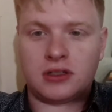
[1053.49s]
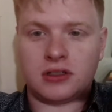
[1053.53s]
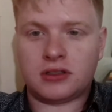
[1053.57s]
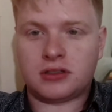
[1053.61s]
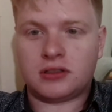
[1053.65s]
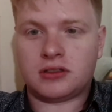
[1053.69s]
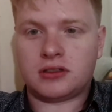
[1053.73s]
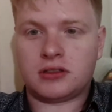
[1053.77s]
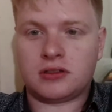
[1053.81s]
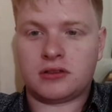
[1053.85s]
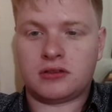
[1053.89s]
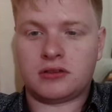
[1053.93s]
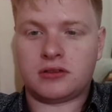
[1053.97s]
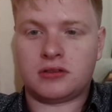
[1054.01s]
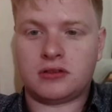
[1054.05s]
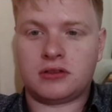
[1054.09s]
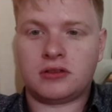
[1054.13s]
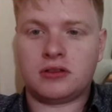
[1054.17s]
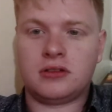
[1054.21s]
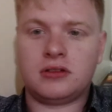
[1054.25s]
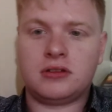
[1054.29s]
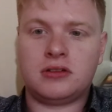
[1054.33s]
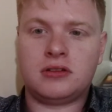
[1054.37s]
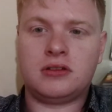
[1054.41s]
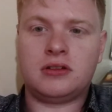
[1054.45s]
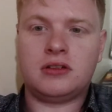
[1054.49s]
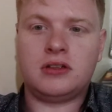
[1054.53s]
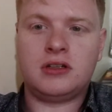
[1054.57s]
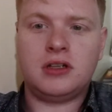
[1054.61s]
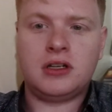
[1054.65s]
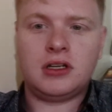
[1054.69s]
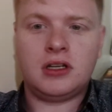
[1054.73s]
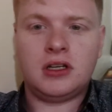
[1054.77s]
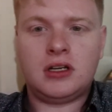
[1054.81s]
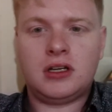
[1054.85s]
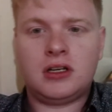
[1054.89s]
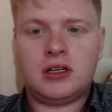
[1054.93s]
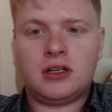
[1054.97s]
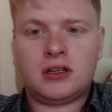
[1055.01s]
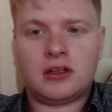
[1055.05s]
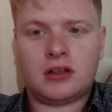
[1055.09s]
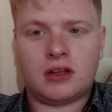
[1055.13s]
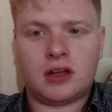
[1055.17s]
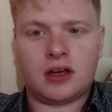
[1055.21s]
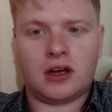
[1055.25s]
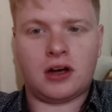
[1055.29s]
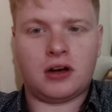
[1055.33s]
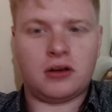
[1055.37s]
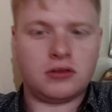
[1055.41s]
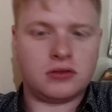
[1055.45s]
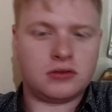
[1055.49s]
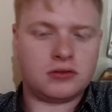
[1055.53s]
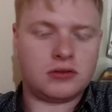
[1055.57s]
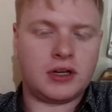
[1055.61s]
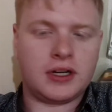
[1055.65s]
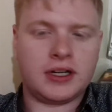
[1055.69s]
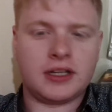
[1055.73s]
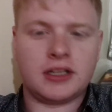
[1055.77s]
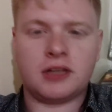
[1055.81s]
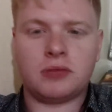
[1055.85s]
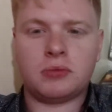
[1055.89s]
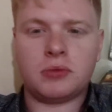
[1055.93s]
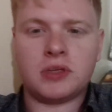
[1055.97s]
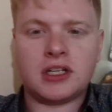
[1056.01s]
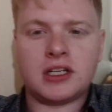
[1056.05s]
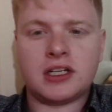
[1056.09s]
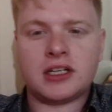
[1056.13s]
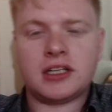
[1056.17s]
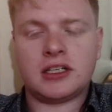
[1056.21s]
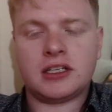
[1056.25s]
saw, like I was riding them